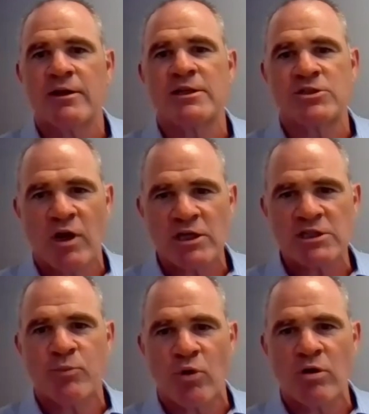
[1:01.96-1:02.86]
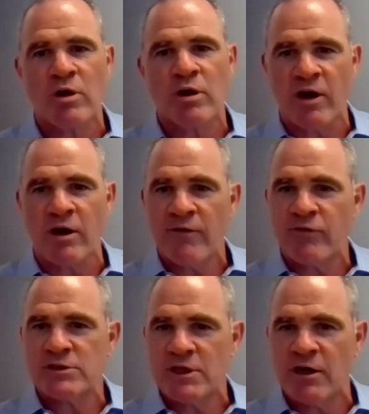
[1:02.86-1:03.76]
a strong supporter of our
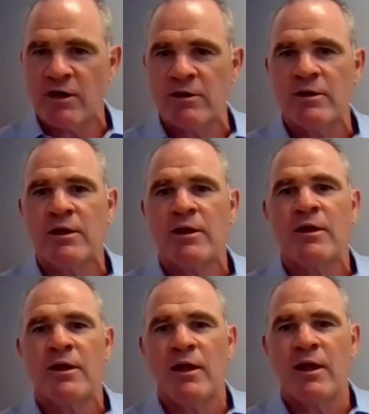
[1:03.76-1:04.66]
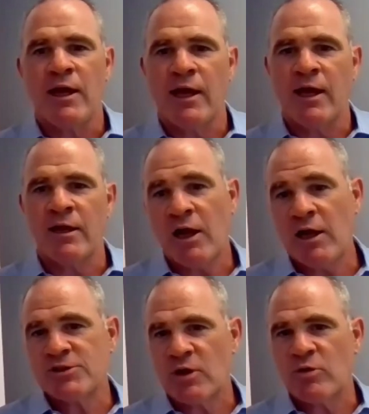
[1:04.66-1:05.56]
efforts here, and
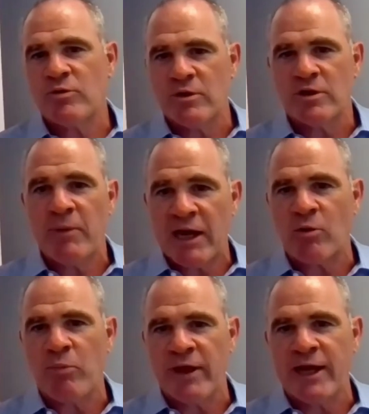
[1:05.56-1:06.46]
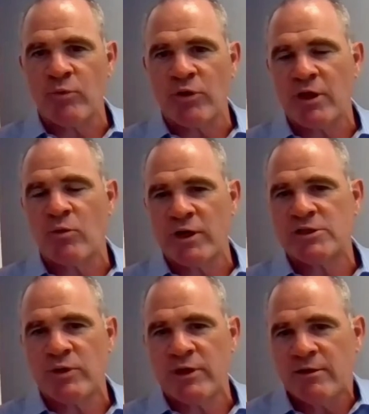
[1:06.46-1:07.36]
also the medical plan within
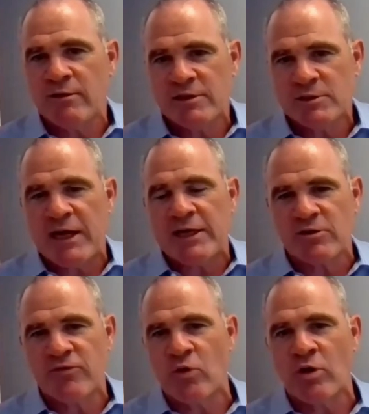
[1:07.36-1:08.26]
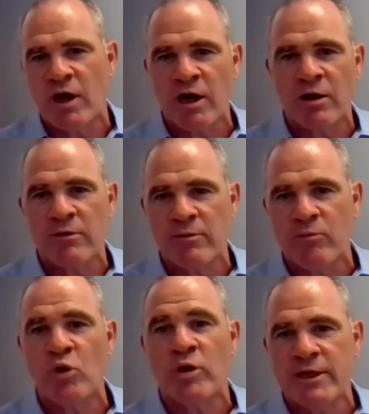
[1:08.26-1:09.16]
which we sponsor for our
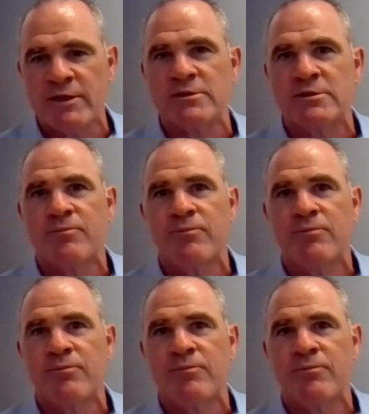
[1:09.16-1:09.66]
employees.